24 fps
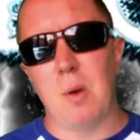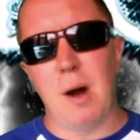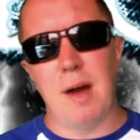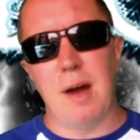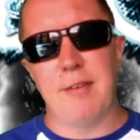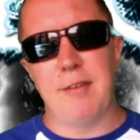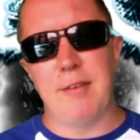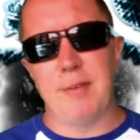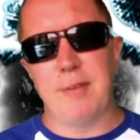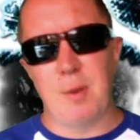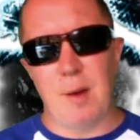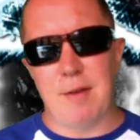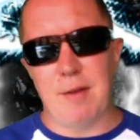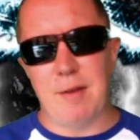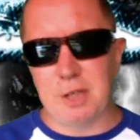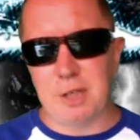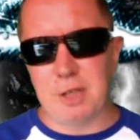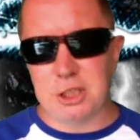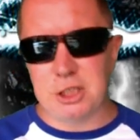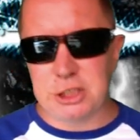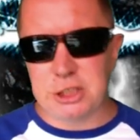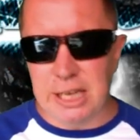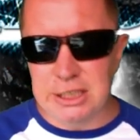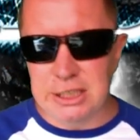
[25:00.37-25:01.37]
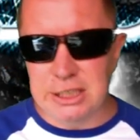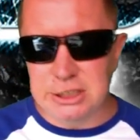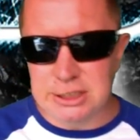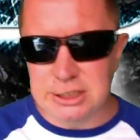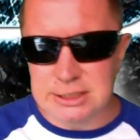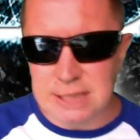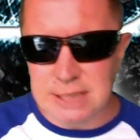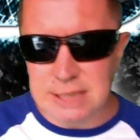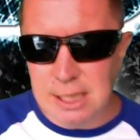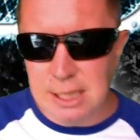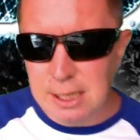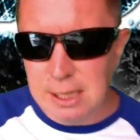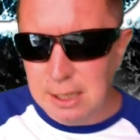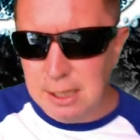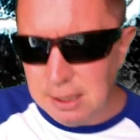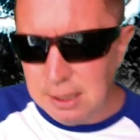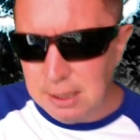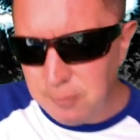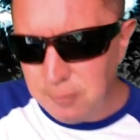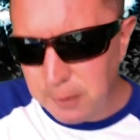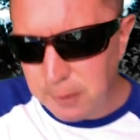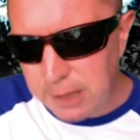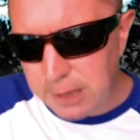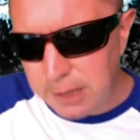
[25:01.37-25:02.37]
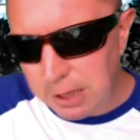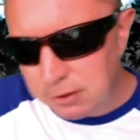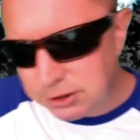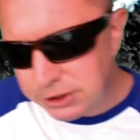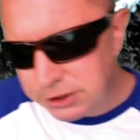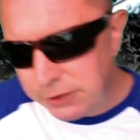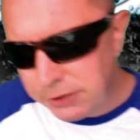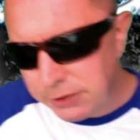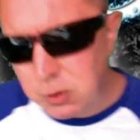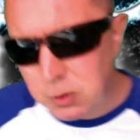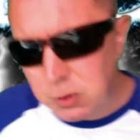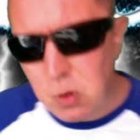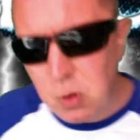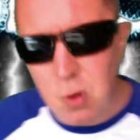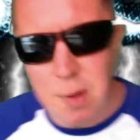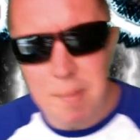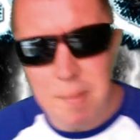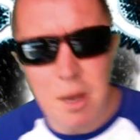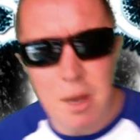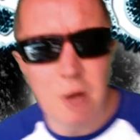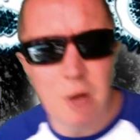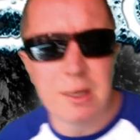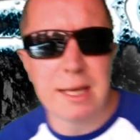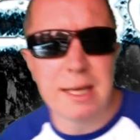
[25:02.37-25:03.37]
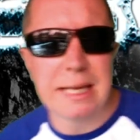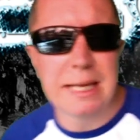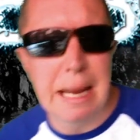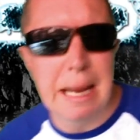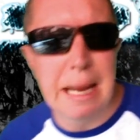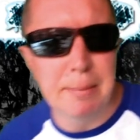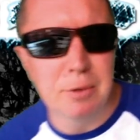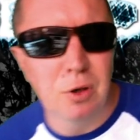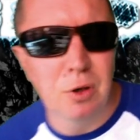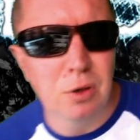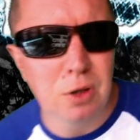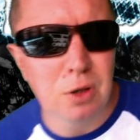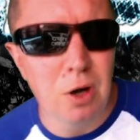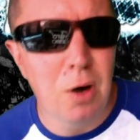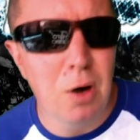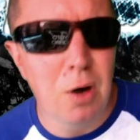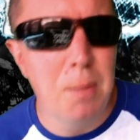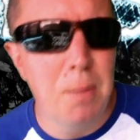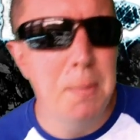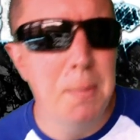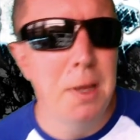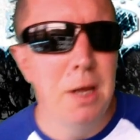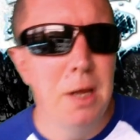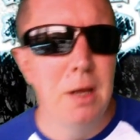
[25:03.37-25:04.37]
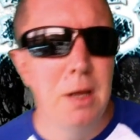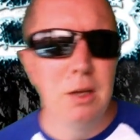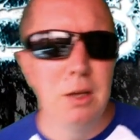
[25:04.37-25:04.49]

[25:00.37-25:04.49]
quite a few other exchanges. If we go to coinmarketcap.com,